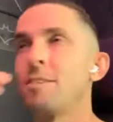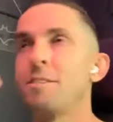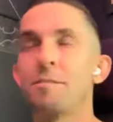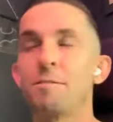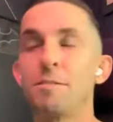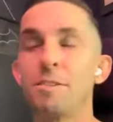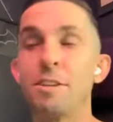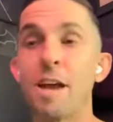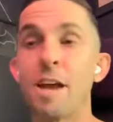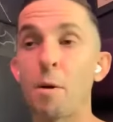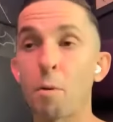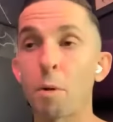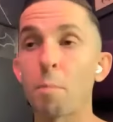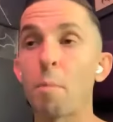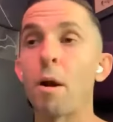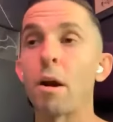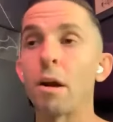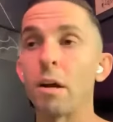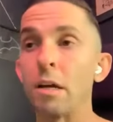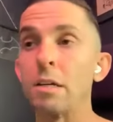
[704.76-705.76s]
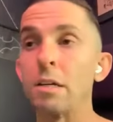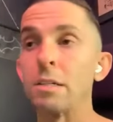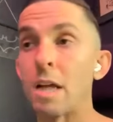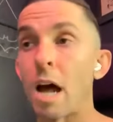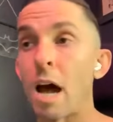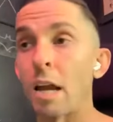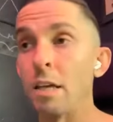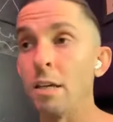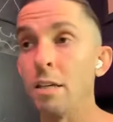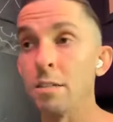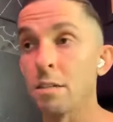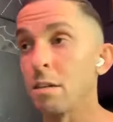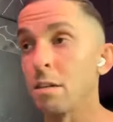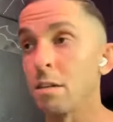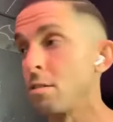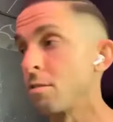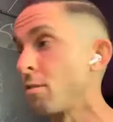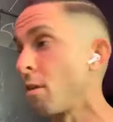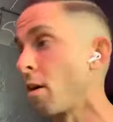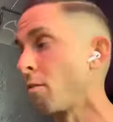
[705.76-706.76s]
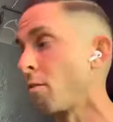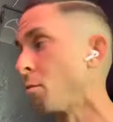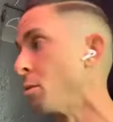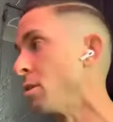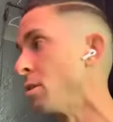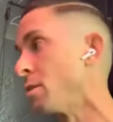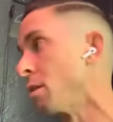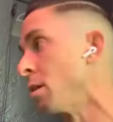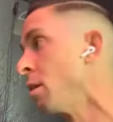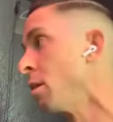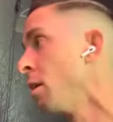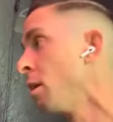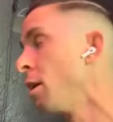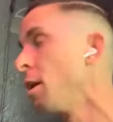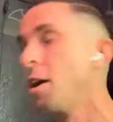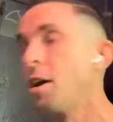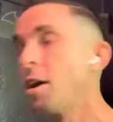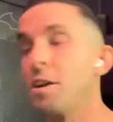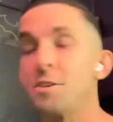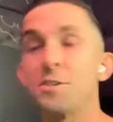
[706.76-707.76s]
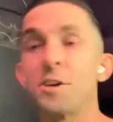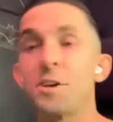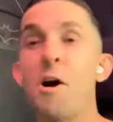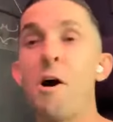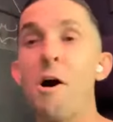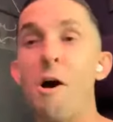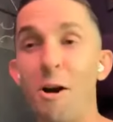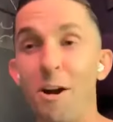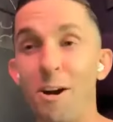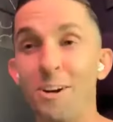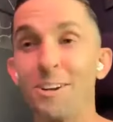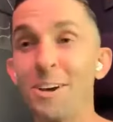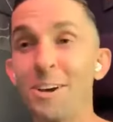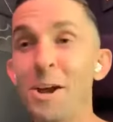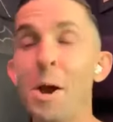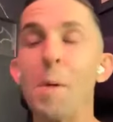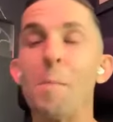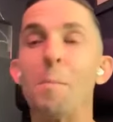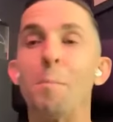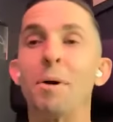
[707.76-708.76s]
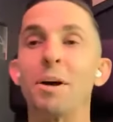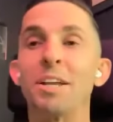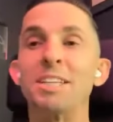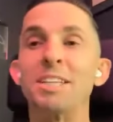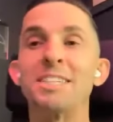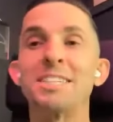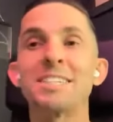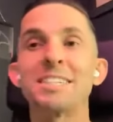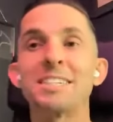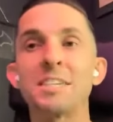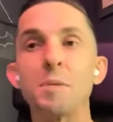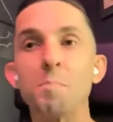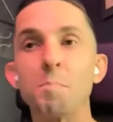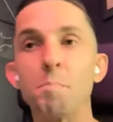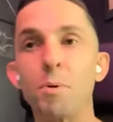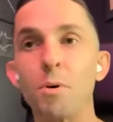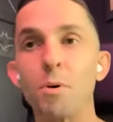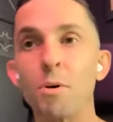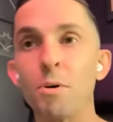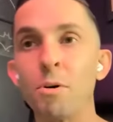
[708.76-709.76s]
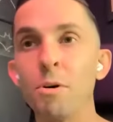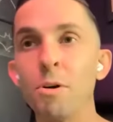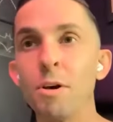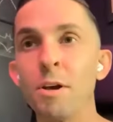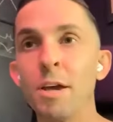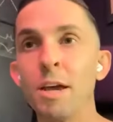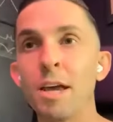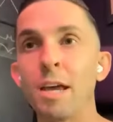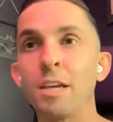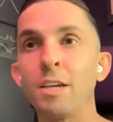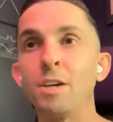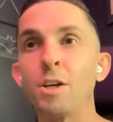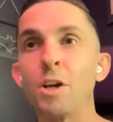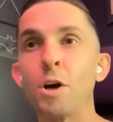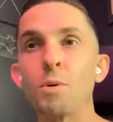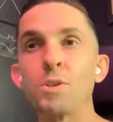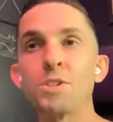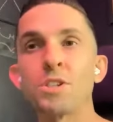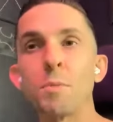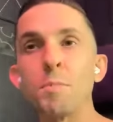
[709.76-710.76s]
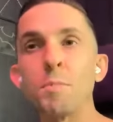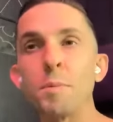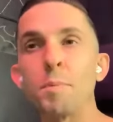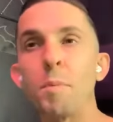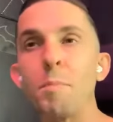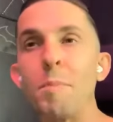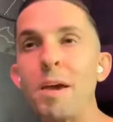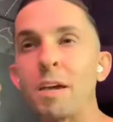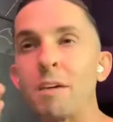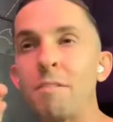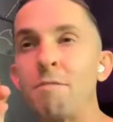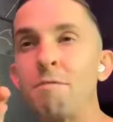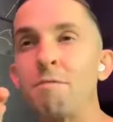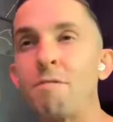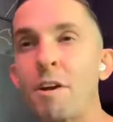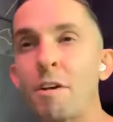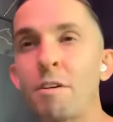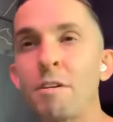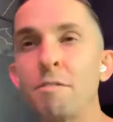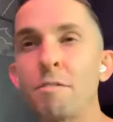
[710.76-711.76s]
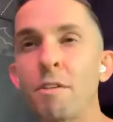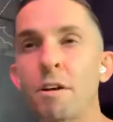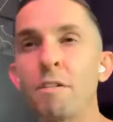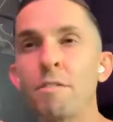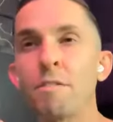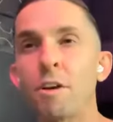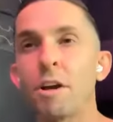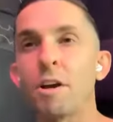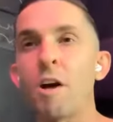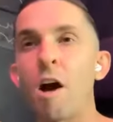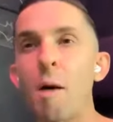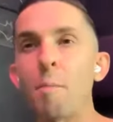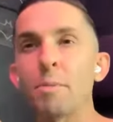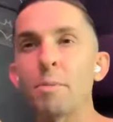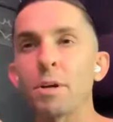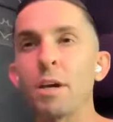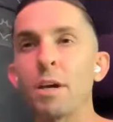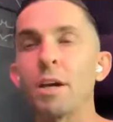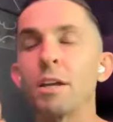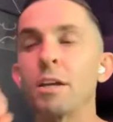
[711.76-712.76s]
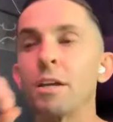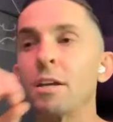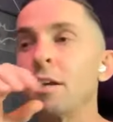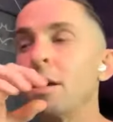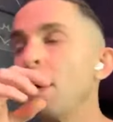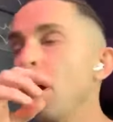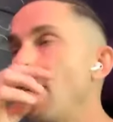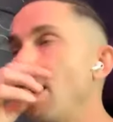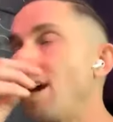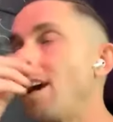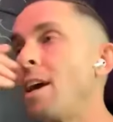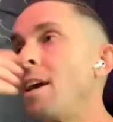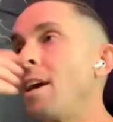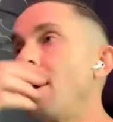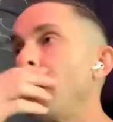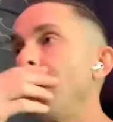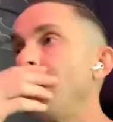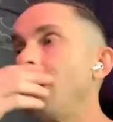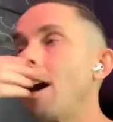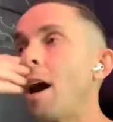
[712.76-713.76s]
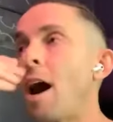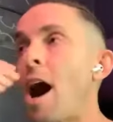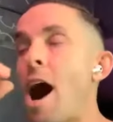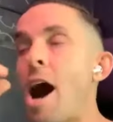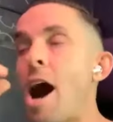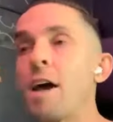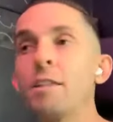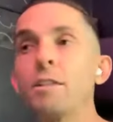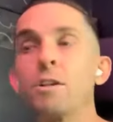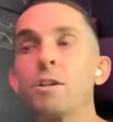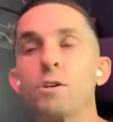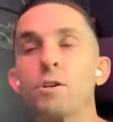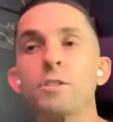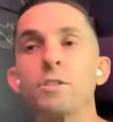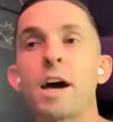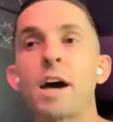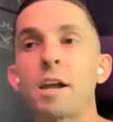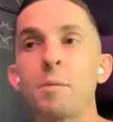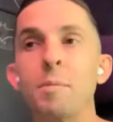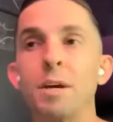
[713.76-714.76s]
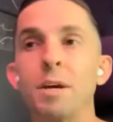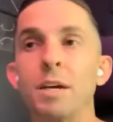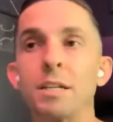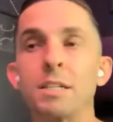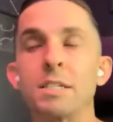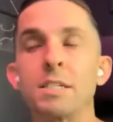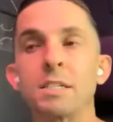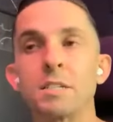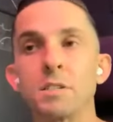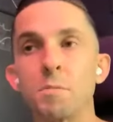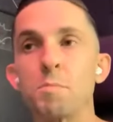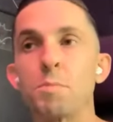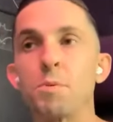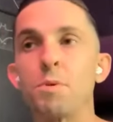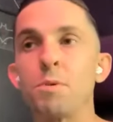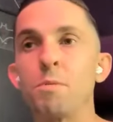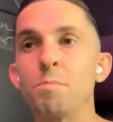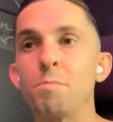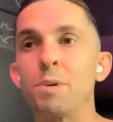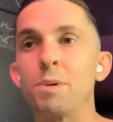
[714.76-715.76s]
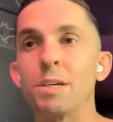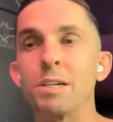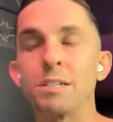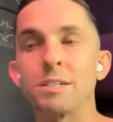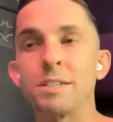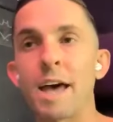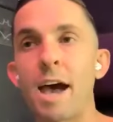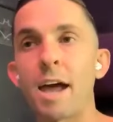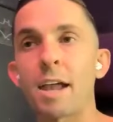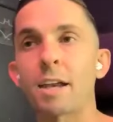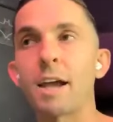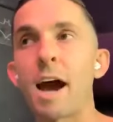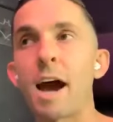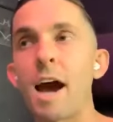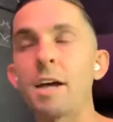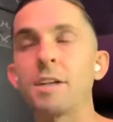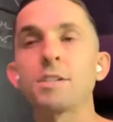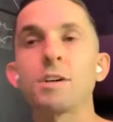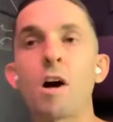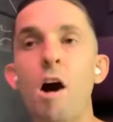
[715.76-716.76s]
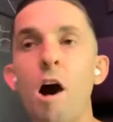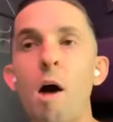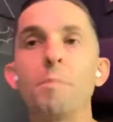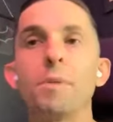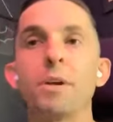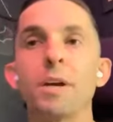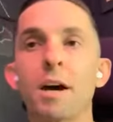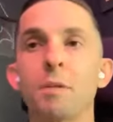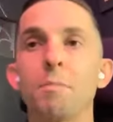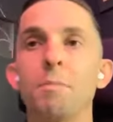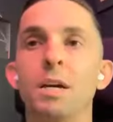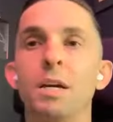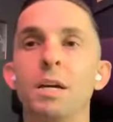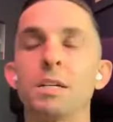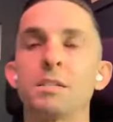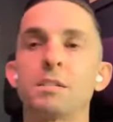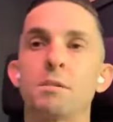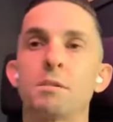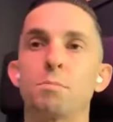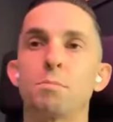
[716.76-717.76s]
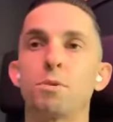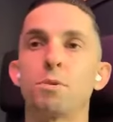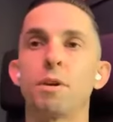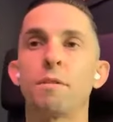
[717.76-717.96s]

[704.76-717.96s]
Network marketing is not easy. It is far from easy. It is hard, but it's simple, you know, and some people make it very, very, very complicated. And I learned how to make it simple because that guy taught me how to make it simple.